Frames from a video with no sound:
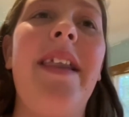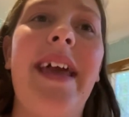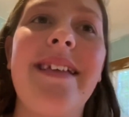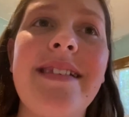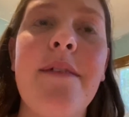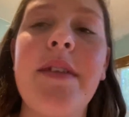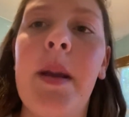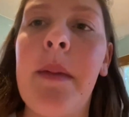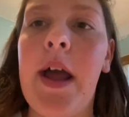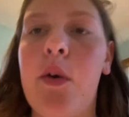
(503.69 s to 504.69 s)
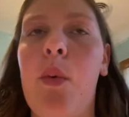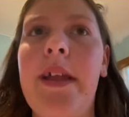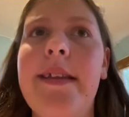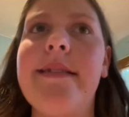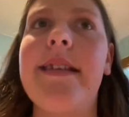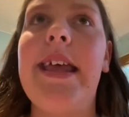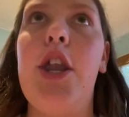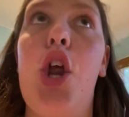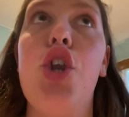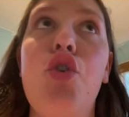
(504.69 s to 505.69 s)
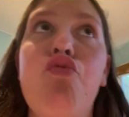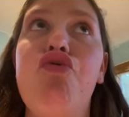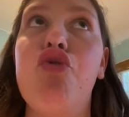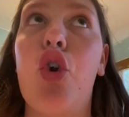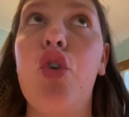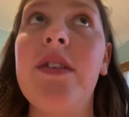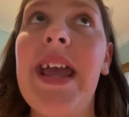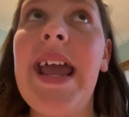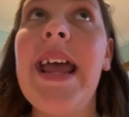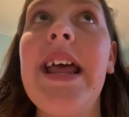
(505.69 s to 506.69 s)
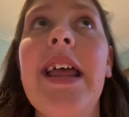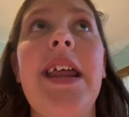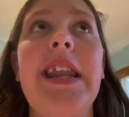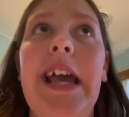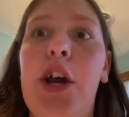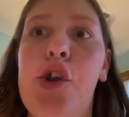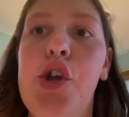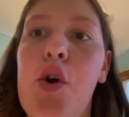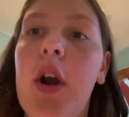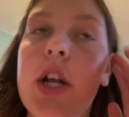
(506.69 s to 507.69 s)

like 70-mile winds in New Jersey and like New York.